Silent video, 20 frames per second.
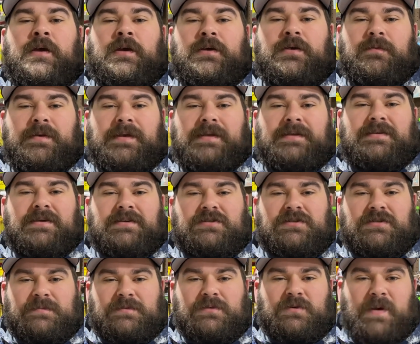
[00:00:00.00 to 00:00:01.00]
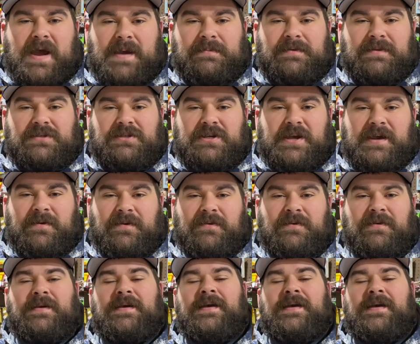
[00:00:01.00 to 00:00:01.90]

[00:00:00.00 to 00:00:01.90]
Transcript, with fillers: You need to subscribe to the channel